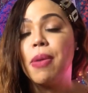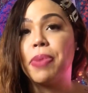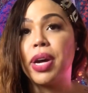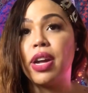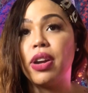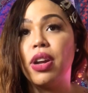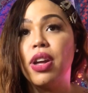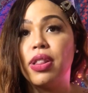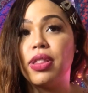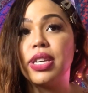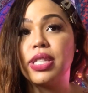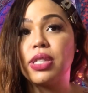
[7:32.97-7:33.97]
but
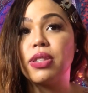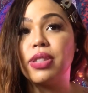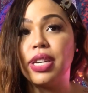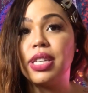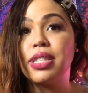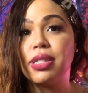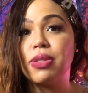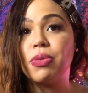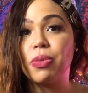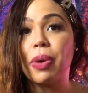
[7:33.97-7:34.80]
this,